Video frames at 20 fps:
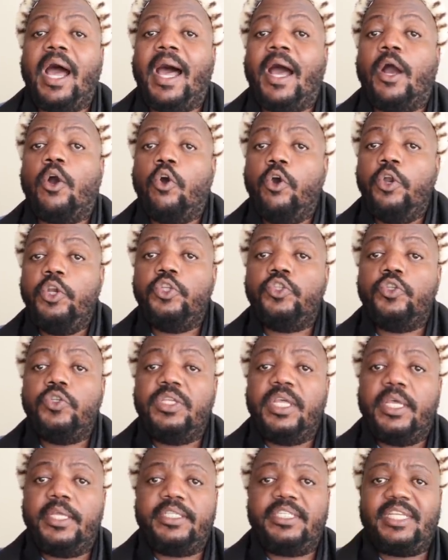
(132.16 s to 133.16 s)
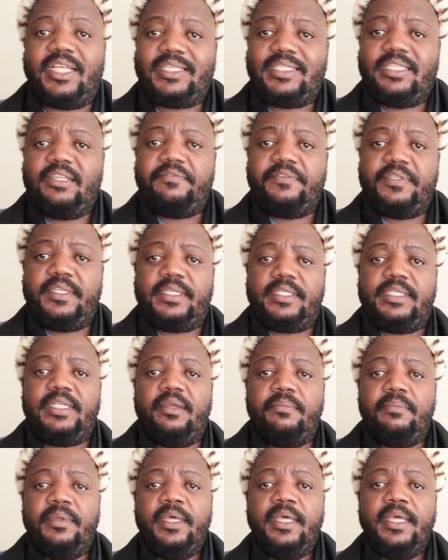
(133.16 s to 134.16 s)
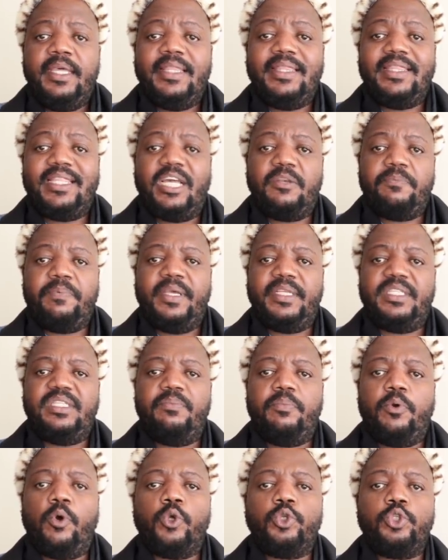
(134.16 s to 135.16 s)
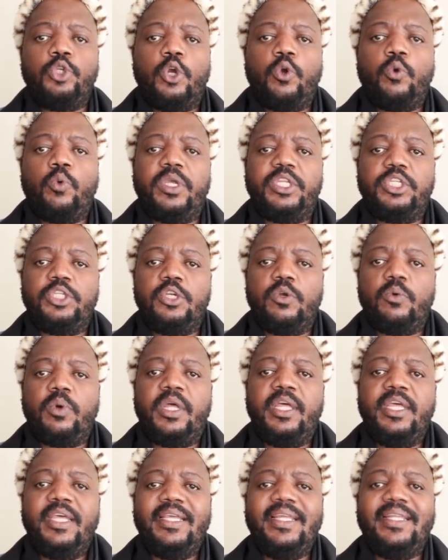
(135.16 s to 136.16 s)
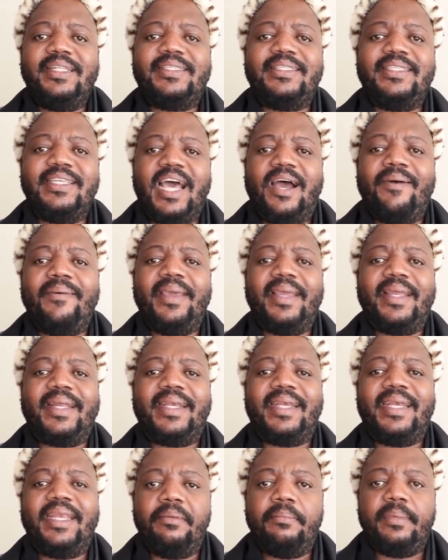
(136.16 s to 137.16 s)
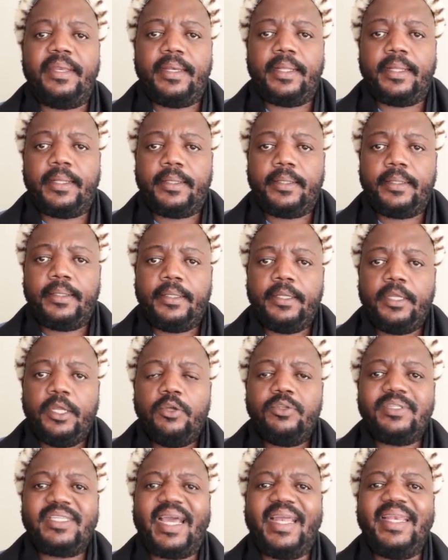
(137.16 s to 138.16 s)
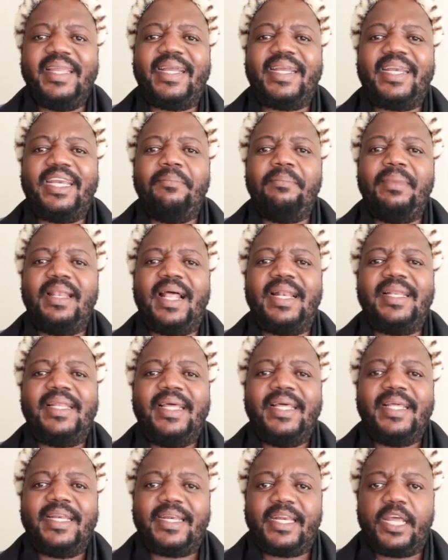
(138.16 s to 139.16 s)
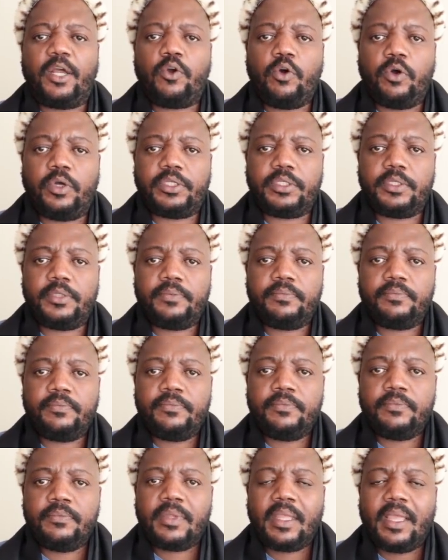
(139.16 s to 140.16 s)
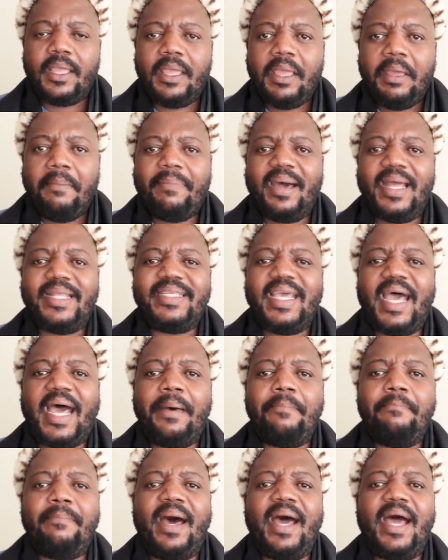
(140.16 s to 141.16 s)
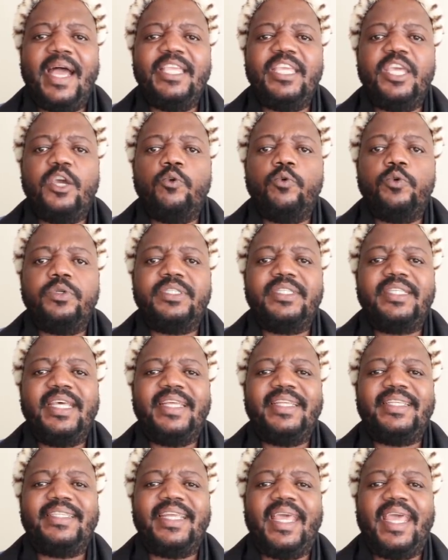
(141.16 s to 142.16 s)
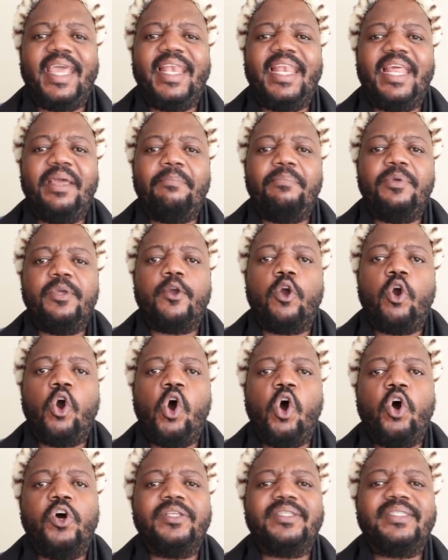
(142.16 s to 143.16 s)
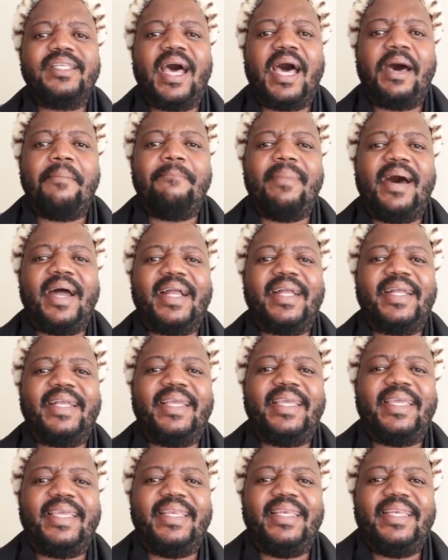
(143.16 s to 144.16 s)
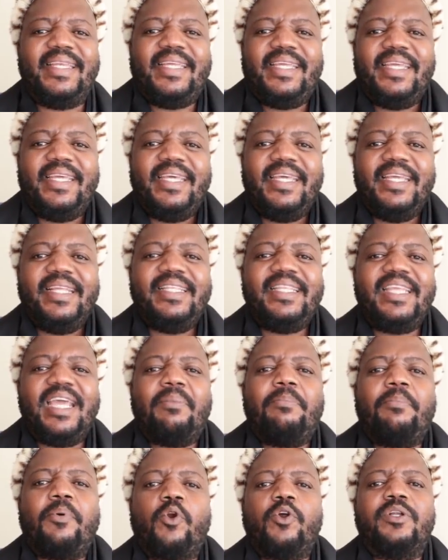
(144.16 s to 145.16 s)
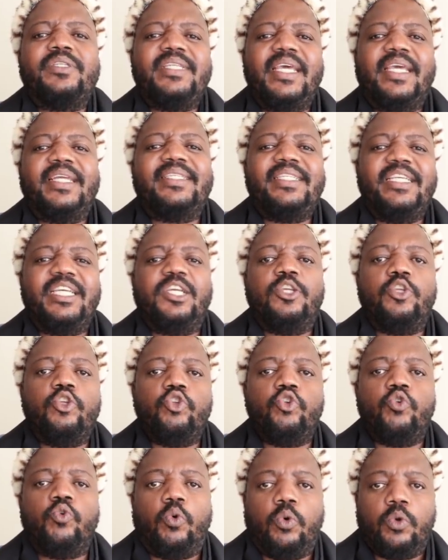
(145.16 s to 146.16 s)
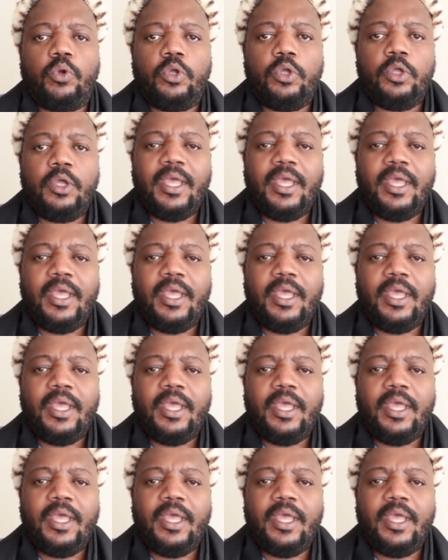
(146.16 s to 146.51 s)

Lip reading: According to the justice system, that person also kwejiwe, it's now a criminal. So a criminal record. But abanye usejele because abagini, they are protecting you.